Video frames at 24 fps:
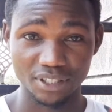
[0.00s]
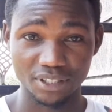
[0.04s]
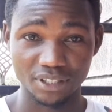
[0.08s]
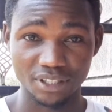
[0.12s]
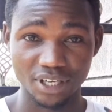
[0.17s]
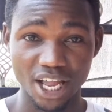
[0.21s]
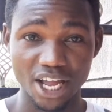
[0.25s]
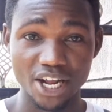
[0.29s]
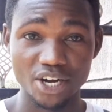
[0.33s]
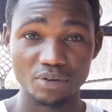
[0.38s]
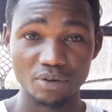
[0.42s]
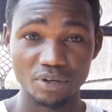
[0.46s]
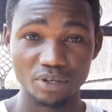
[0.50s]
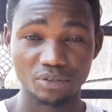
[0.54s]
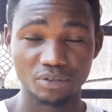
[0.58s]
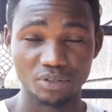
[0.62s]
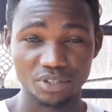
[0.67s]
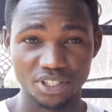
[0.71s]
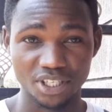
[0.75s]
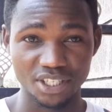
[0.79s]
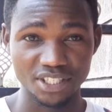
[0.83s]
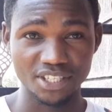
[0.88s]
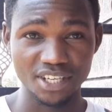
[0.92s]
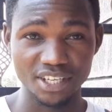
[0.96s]
and you auto
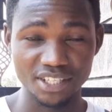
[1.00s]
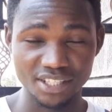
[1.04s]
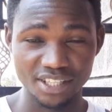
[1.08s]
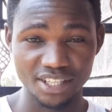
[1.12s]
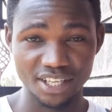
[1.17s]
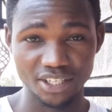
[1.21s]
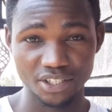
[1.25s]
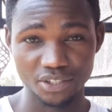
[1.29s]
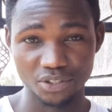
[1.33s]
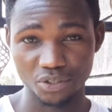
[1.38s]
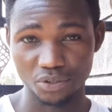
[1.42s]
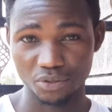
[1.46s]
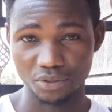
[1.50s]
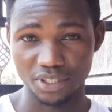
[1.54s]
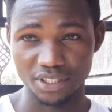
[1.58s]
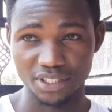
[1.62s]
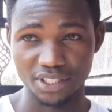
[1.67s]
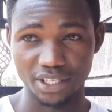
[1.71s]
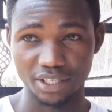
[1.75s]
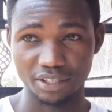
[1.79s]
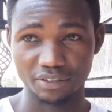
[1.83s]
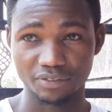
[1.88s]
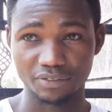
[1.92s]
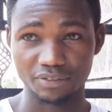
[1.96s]
suggest that into
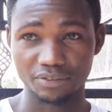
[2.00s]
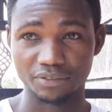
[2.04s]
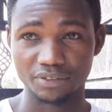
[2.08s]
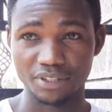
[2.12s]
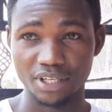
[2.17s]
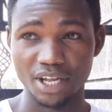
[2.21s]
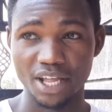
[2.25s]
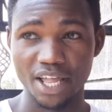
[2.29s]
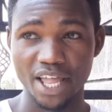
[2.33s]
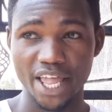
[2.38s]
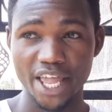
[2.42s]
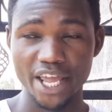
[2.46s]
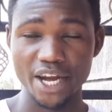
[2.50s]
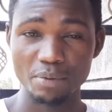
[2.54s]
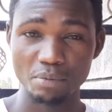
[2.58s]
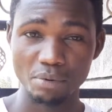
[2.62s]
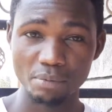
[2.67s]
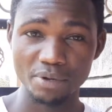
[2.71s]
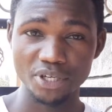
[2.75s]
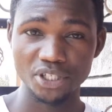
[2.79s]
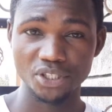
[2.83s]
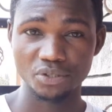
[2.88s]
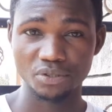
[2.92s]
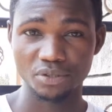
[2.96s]
yourself. Any
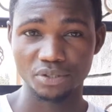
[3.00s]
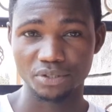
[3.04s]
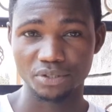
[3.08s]
moment